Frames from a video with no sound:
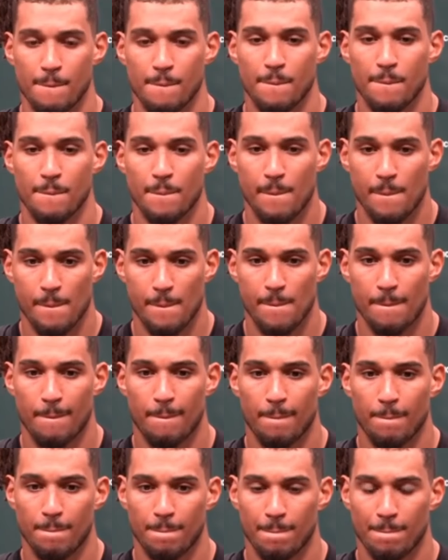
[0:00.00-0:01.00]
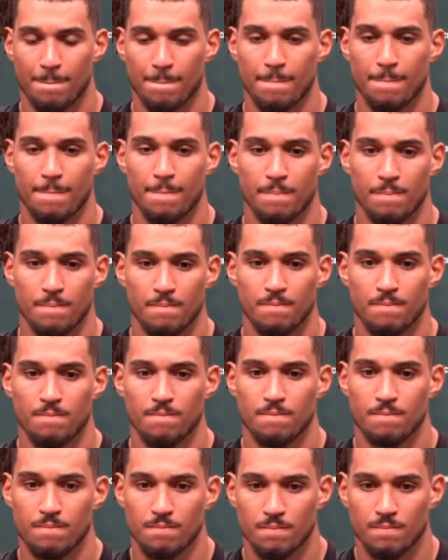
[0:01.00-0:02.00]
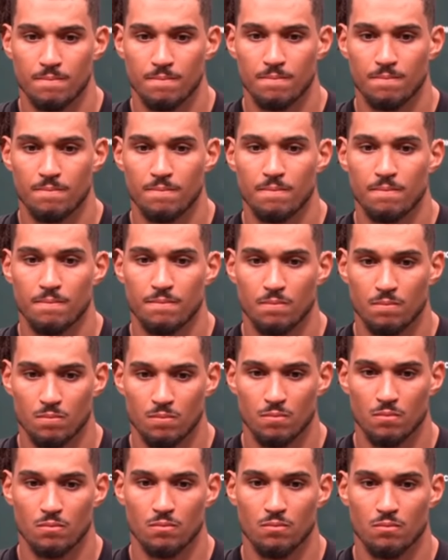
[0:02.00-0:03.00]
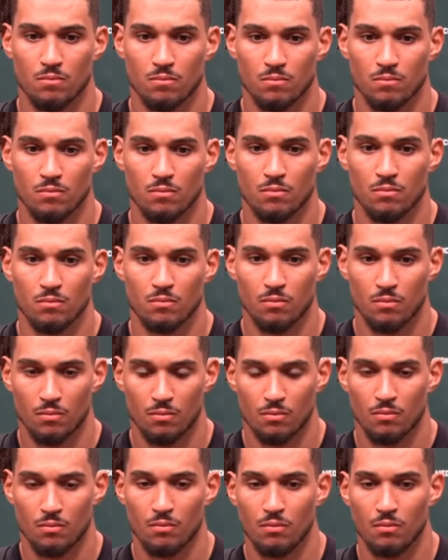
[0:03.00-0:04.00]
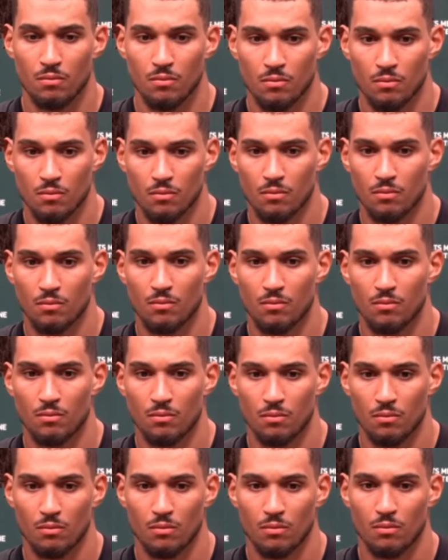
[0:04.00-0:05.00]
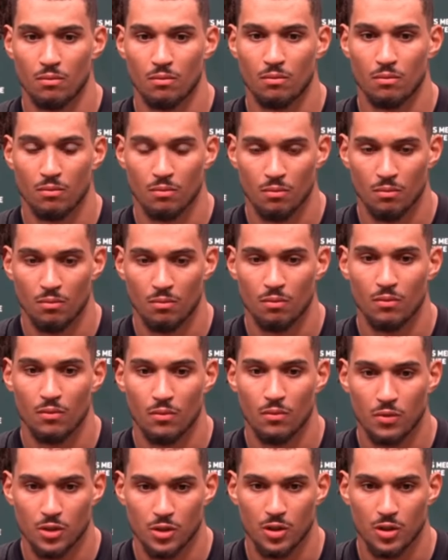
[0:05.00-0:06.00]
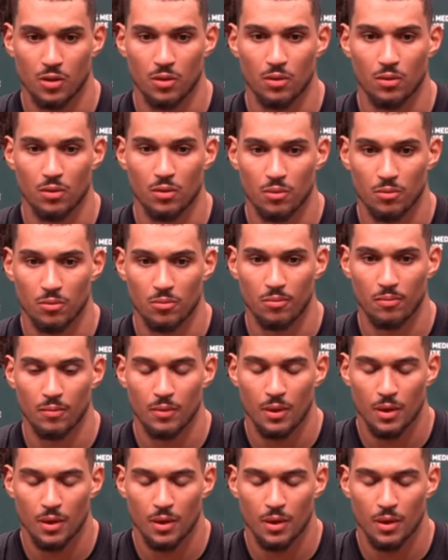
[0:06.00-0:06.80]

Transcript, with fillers: lot of your great plays will game with that hand you clearly are very passionate and motivated about sure. this season.